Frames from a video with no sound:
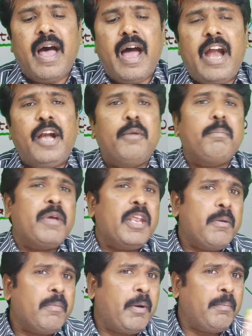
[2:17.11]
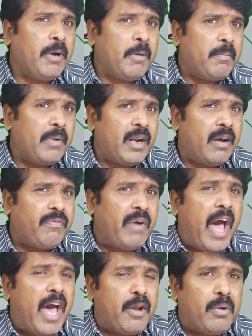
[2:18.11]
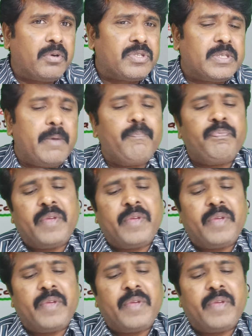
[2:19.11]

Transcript: and minimum number of arrows,